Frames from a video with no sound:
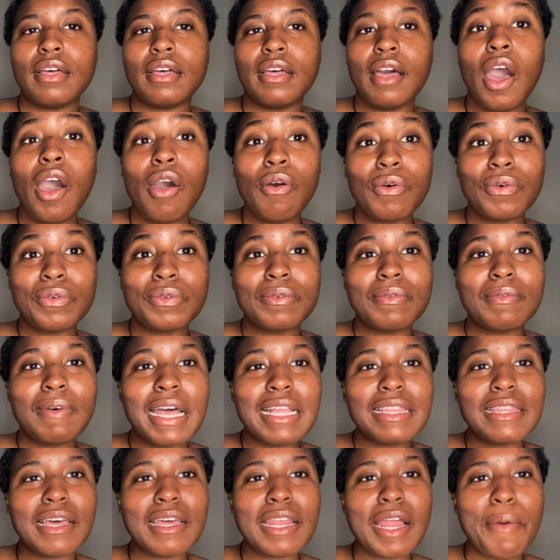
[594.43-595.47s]
Oh, I
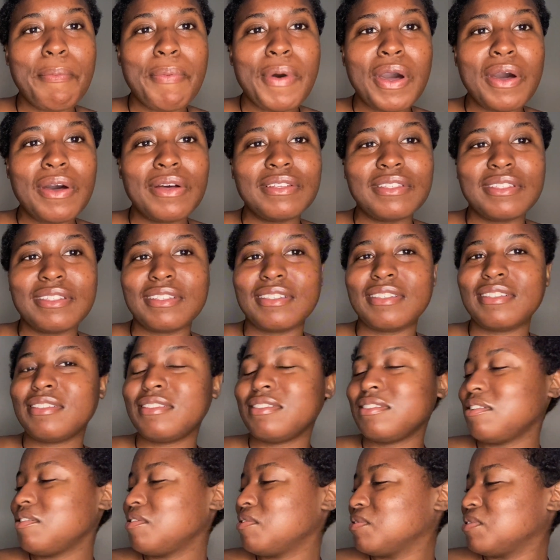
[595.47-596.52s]
thought I paused it.
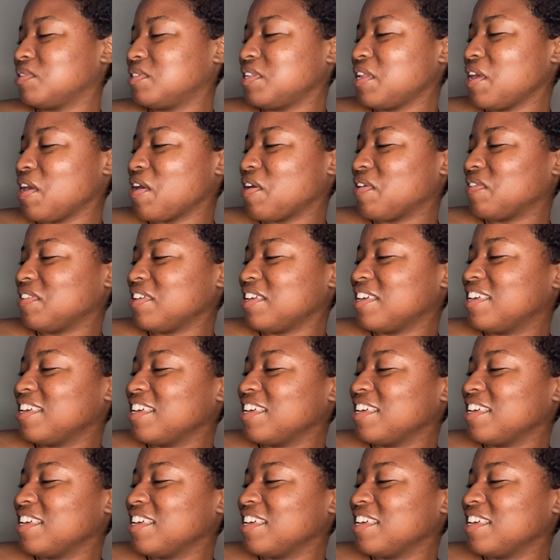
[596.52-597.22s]
Oh, snap.